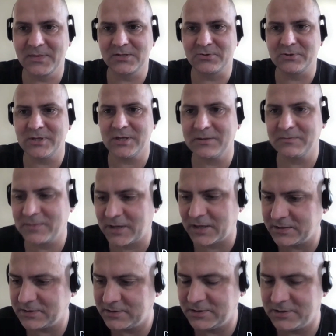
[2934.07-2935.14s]
Studia,
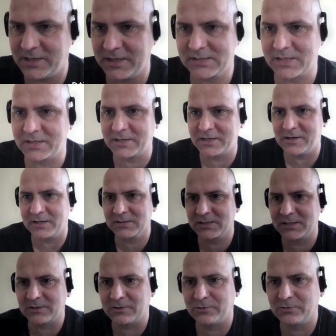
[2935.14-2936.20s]
I guess I
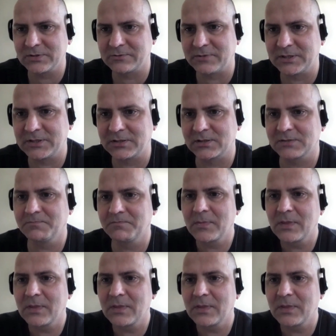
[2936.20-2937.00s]
answered all the questions.